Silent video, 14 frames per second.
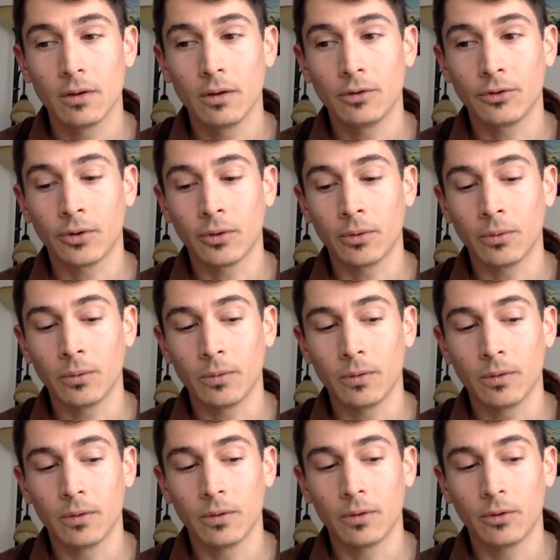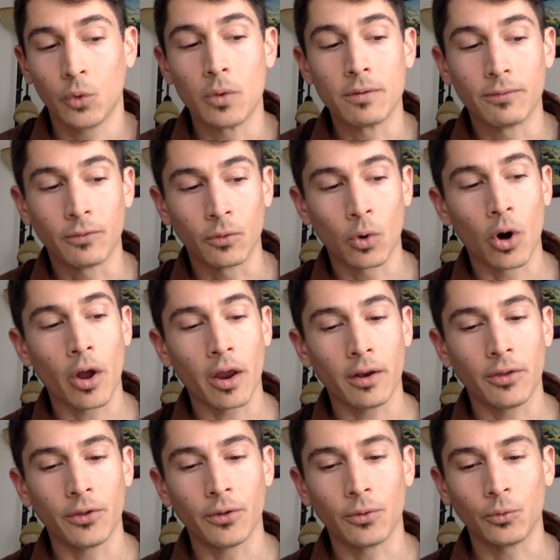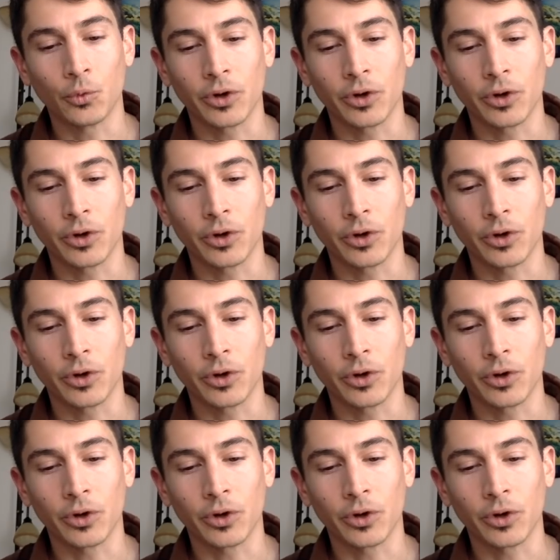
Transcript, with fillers: So, to avoid the